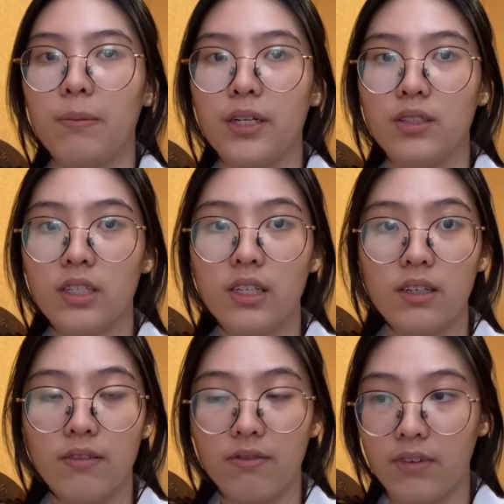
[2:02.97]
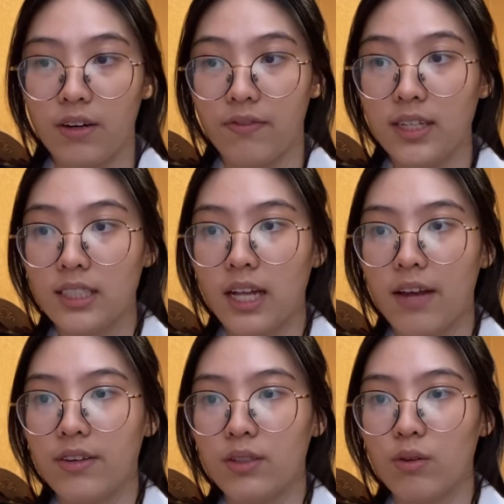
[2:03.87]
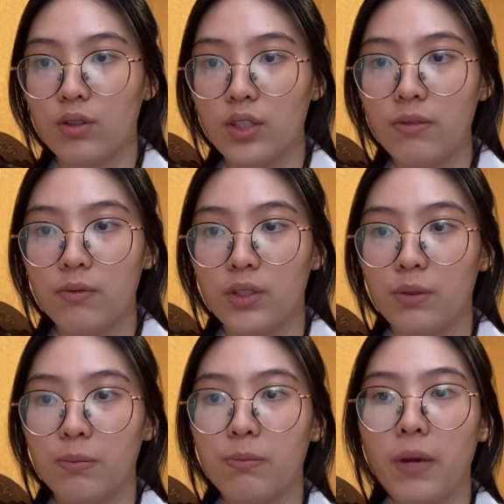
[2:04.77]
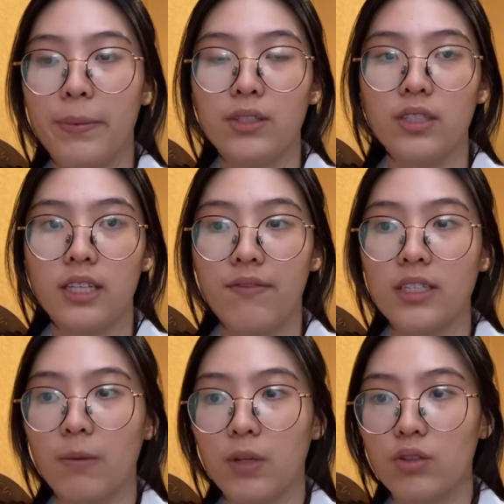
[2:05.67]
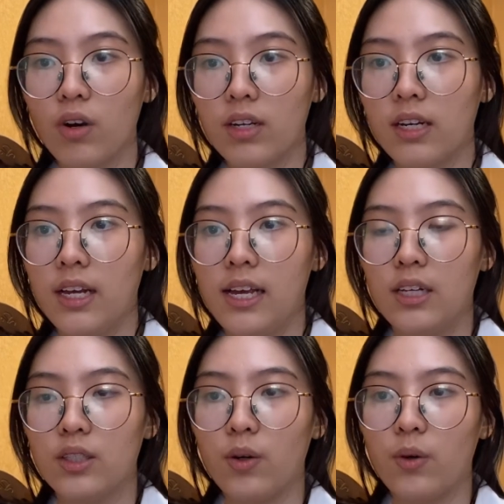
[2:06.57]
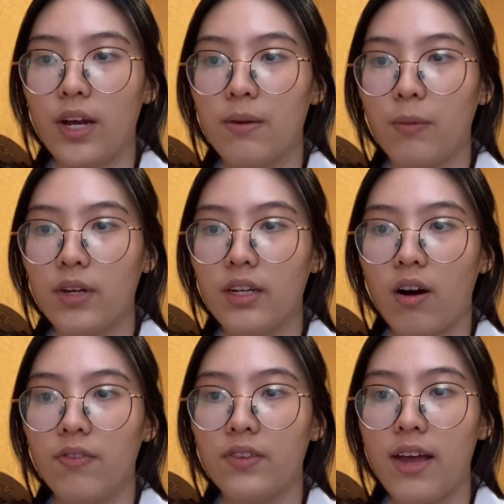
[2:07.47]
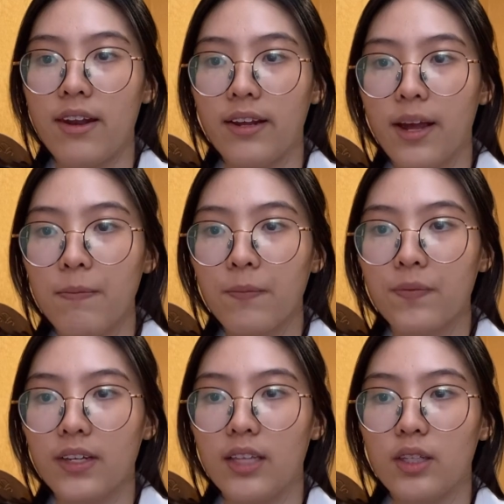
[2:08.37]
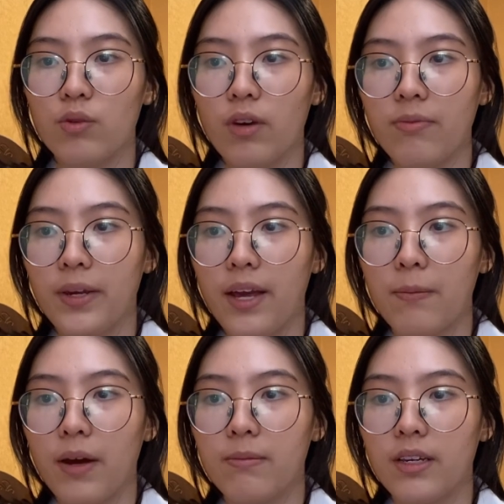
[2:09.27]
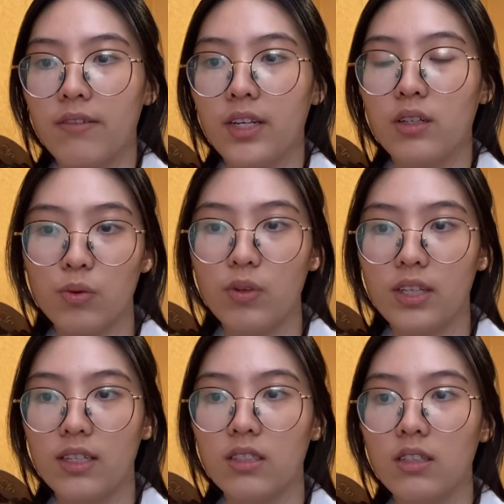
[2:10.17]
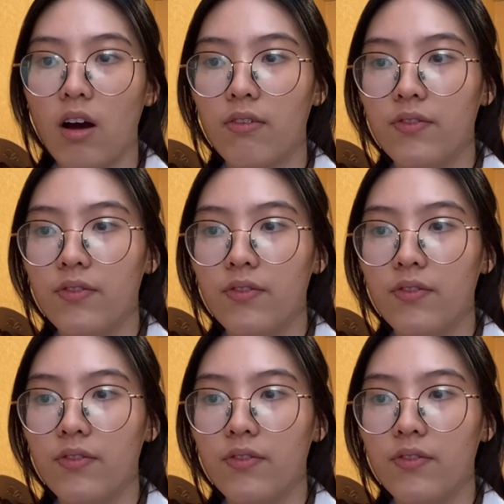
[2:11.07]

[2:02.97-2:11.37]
patient a fast IV solution, which my patient is having septic shock. So at the morning of 10 a.m. until 12 p.m. I'm giving 2 liters of